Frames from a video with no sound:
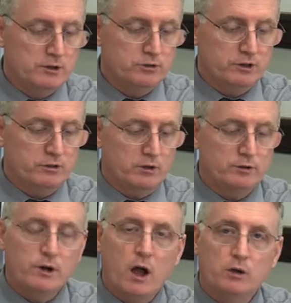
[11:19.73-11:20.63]

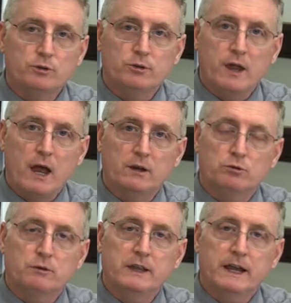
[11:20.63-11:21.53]
$600 of that
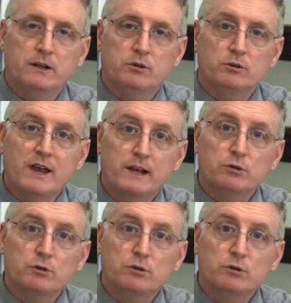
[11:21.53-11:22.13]
is related to debt